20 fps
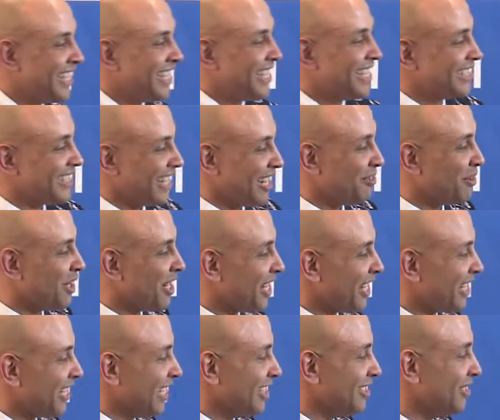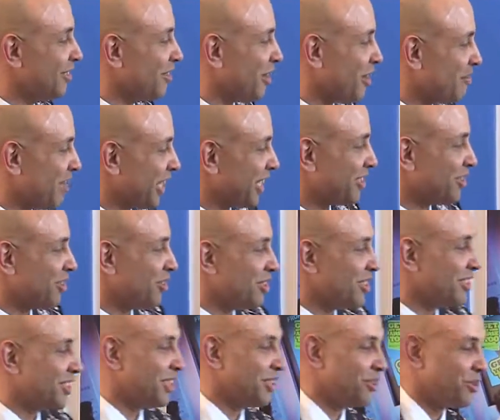So one of the things you've got to make sure is
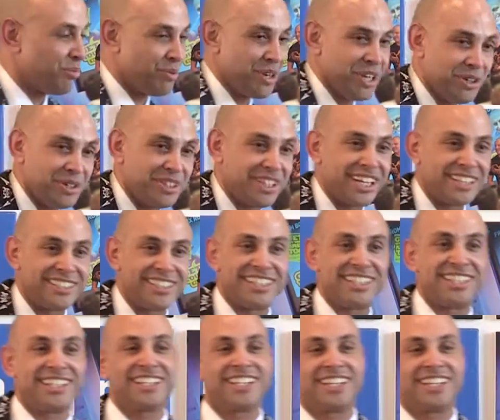that your will doesn't